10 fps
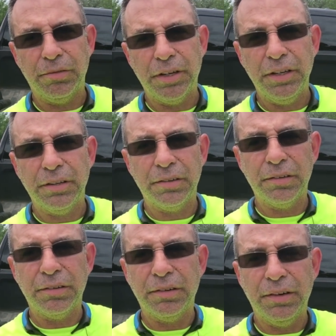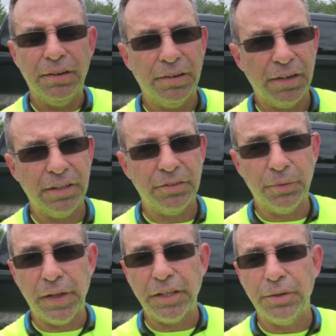right here. All right,
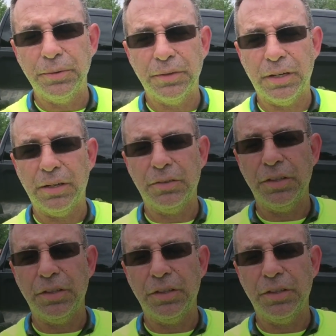so thank you. I'll